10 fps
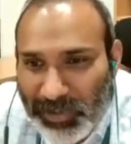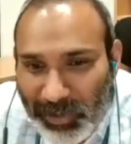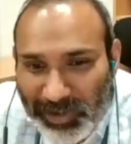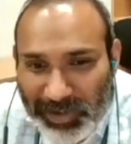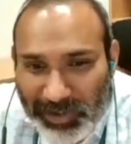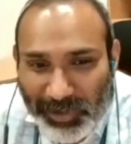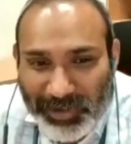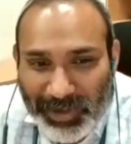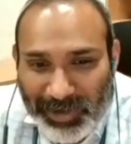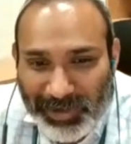not a small
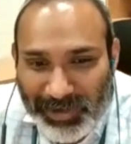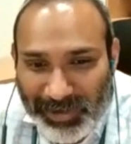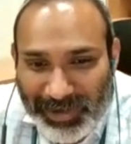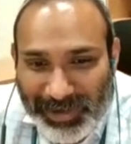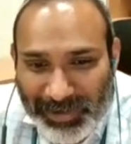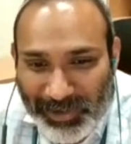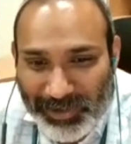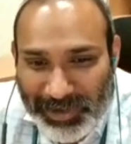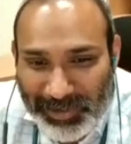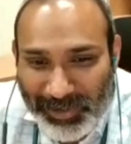thing. It is
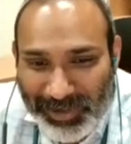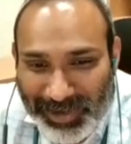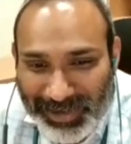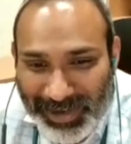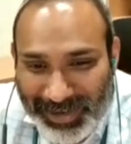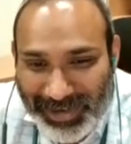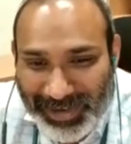not a small thing that